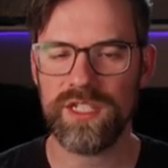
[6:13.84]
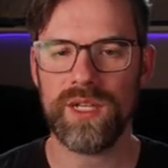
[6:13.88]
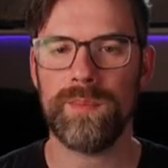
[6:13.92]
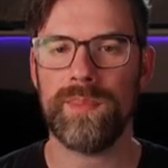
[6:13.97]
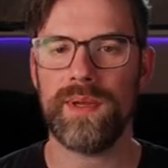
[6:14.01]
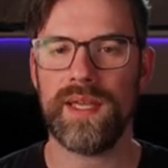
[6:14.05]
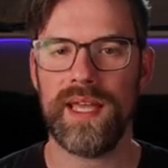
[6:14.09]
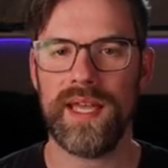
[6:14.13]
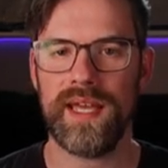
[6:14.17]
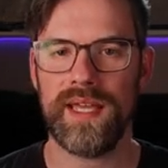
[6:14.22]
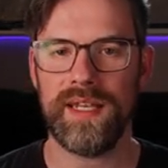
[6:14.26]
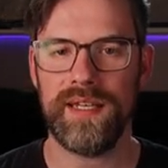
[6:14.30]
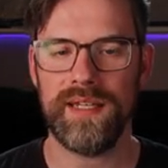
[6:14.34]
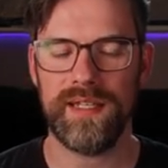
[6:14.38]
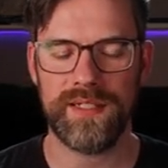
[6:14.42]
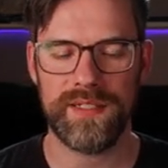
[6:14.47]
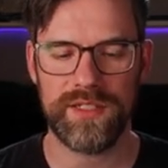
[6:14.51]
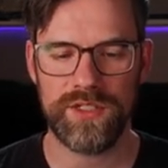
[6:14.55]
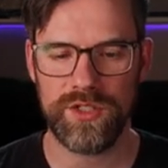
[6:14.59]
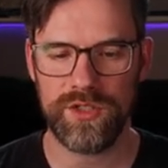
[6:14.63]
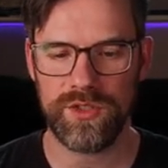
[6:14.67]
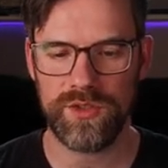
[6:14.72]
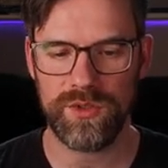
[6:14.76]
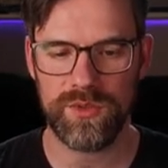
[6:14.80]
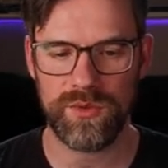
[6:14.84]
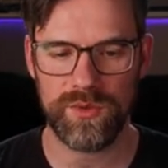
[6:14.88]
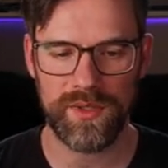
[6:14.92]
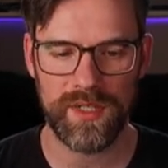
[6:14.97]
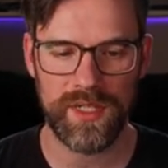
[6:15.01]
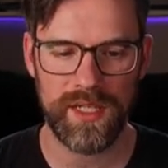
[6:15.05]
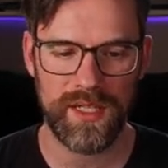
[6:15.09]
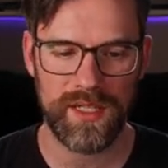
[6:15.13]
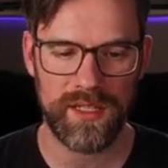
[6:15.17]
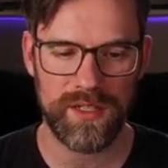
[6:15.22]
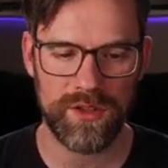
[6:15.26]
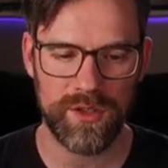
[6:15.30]
jump ahead to
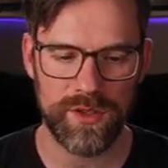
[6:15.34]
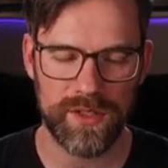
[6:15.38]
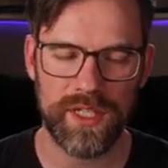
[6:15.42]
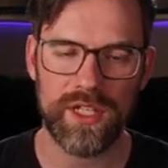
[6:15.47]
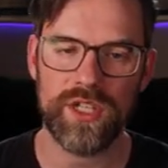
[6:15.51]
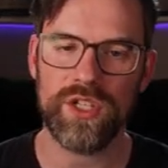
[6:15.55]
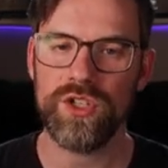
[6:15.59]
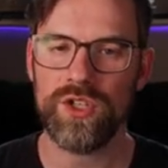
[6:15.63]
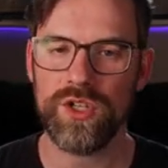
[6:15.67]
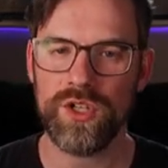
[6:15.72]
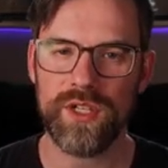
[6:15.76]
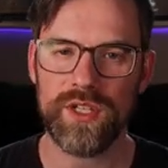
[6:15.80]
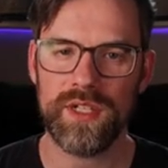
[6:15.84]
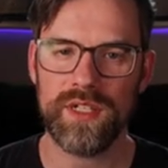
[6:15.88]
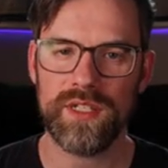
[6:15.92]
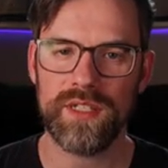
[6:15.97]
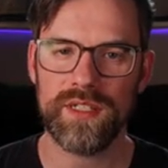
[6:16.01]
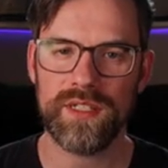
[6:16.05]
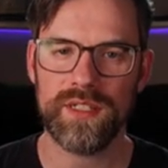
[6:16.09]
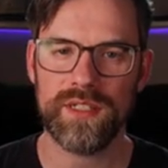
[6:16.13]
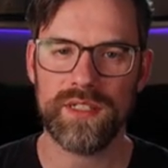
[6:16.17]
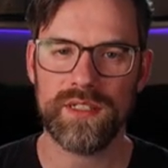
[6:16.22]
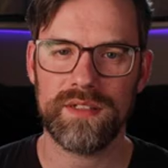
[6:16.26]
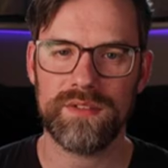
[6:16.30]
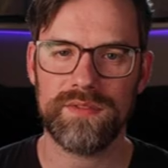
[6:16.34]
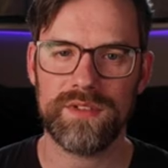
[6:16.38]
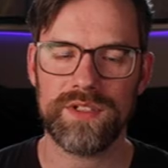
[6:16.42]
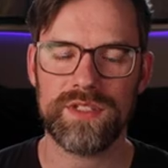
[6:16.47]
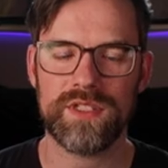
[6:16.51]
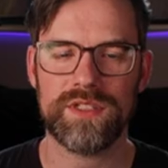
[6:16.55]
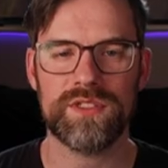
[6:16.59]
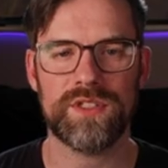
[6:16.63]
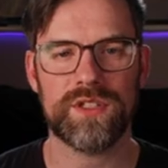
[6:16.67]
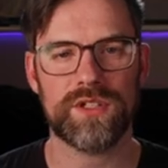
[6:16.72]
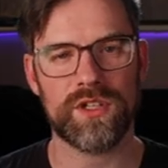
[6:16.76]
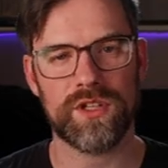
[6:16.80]
looking good
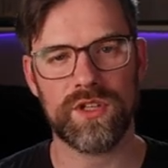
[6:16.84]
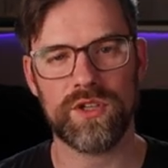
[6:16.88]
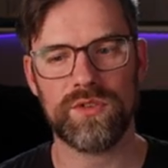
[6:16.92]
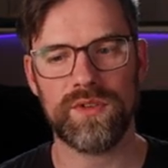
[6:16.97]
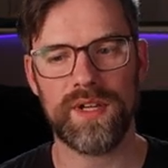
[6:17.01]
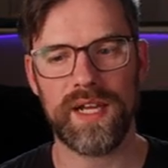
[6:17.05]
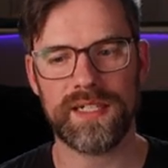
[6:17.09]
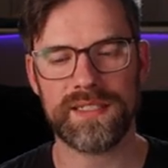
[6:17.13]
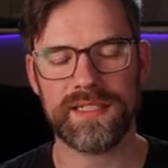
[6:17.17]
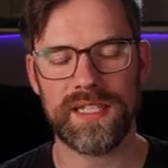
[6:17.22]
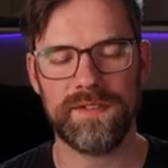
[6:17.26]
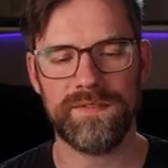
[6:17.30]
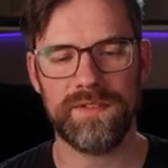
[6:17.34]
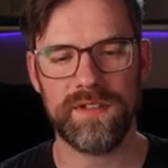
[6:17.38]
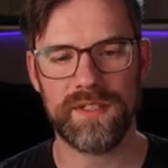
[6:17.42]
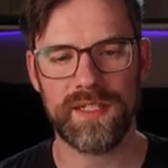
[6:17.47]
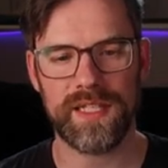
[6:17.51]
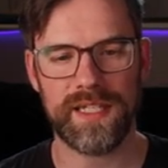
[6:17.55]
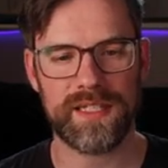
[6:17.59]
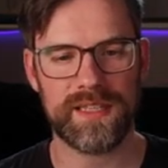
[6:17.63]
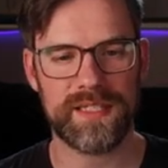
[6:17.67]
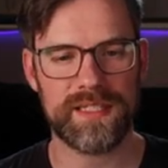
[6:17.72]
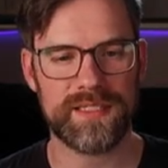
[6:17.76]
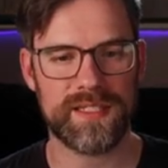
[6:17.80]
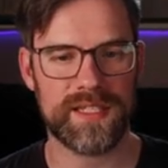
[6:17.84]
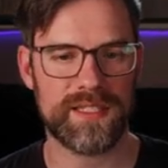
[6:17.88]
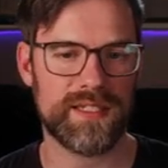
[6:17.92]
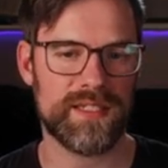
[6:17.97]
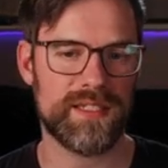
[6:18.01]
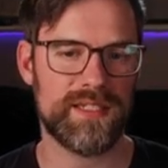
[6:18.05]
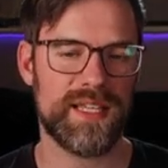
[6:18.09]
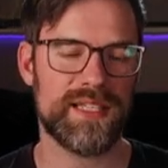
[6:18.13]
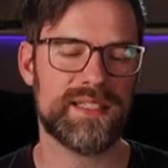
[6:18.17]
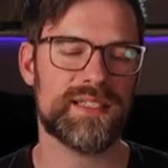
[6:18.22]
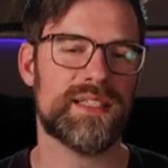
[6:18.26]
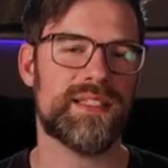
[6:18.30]
versus looking correct. I feel like this
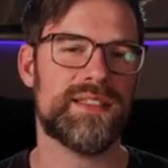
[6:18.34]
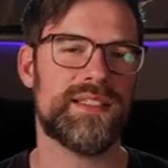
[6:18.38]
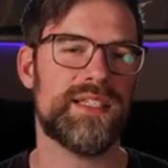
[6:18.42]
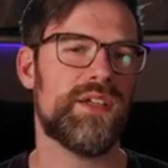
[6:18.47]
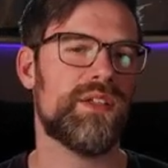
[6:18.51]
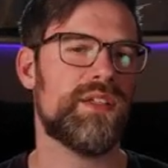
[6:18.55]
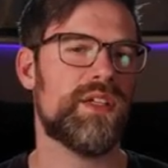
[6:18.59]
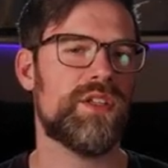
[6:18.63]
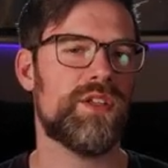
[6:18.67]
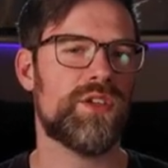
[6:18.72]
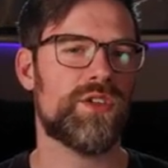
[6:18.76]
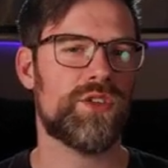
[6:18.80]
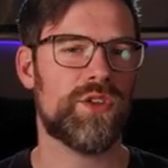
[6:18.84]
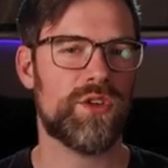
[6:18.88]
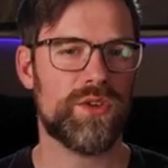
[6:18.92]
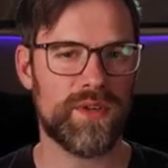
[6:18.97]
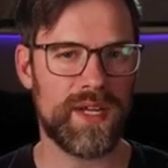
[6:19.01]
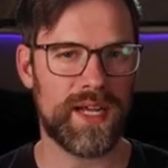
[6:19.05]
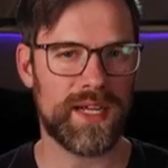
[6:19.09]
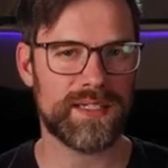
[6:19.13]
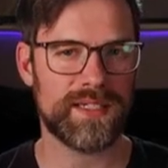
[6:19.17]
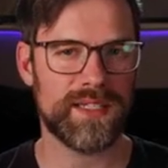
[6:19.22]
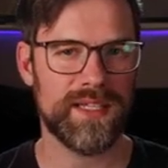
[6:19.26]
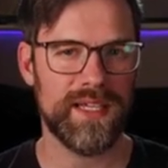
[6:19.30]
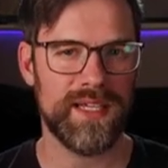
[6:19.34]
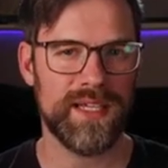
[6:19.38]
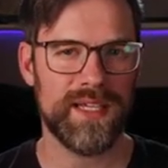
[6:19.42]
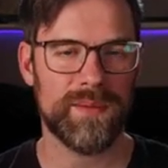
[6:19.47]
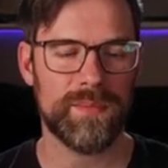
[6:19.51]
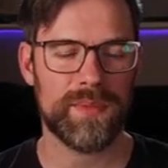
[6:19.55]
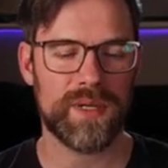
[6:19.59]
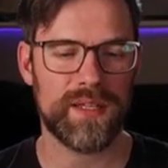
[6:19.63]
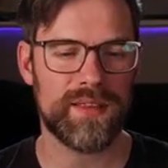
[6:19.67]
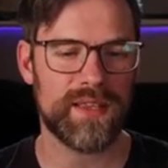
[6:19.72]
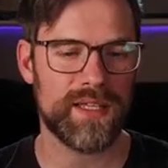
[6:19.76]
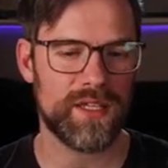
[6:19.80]
doesn't necessarily look correct,
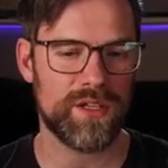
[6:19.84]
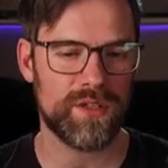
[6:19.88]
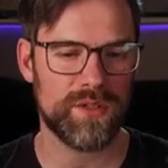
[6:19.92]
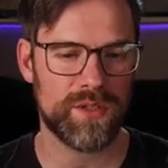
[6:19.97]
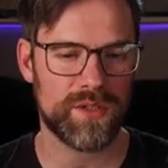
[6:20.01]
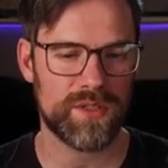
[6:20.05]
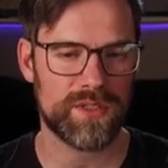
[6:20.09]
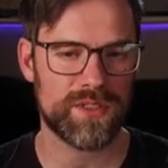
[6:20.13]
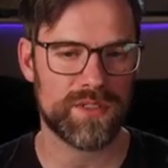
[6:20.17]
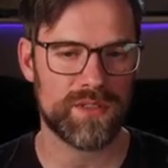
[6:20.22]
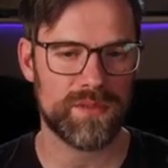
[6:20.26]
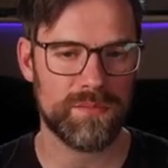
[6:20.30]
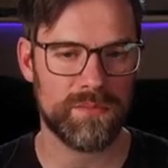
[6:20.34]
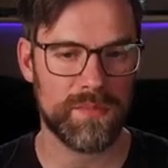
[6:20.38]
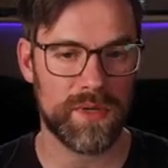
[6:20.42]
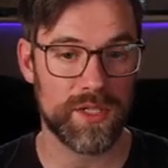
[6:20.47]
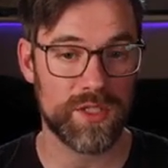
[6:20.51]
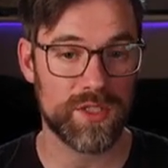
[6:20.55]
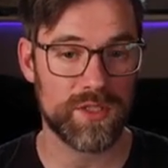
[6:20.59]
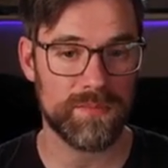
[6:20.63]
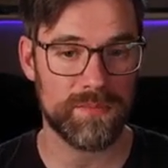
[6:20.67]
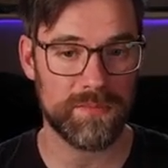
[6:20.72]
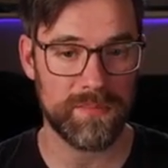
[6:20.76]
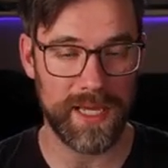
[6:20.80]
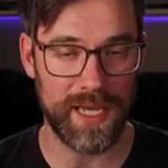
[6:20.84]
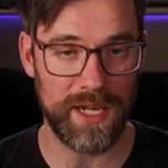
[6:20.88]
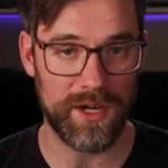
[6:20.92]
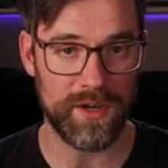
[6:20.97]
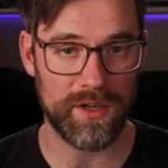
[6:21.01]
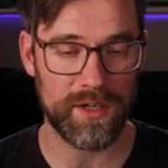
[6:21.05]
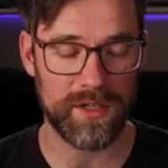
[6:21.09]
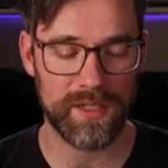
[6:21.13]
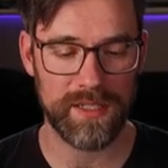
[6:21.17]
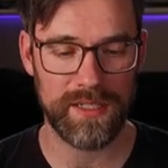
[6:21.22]
but I think it looks much better.